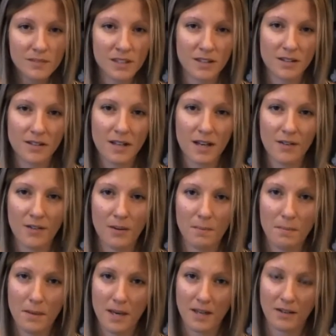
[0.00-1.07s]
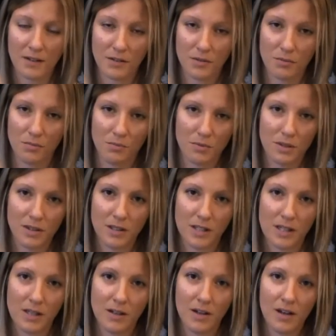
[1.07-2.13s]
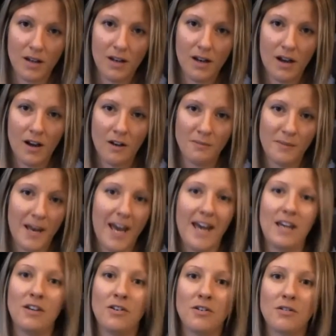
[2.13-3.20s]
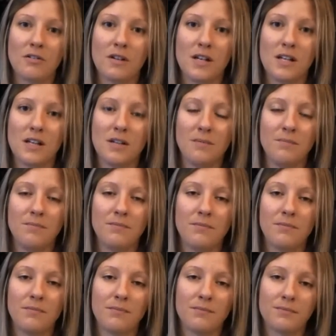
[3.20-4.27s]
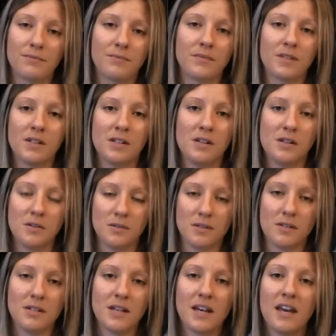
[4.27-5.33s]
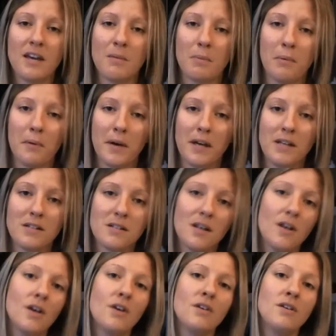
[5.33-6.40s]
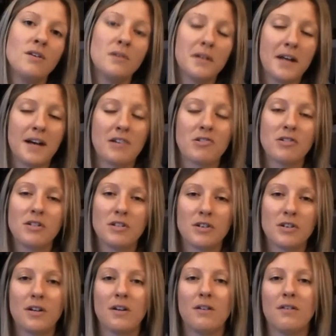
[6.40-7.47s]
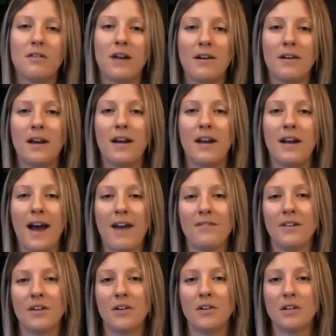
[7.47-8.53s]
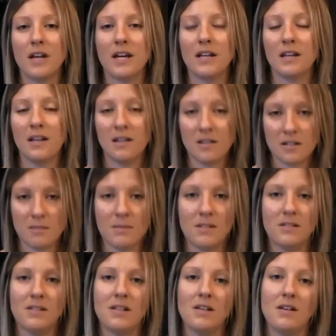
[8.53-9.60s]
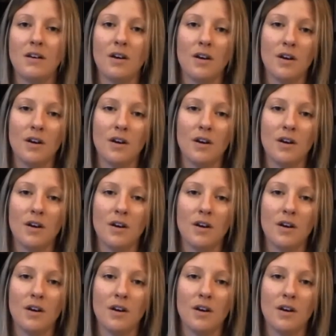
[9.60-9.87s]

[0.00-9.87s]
Instead of it being this really angry, sticking point, you can actually turn it around and have it create intimacy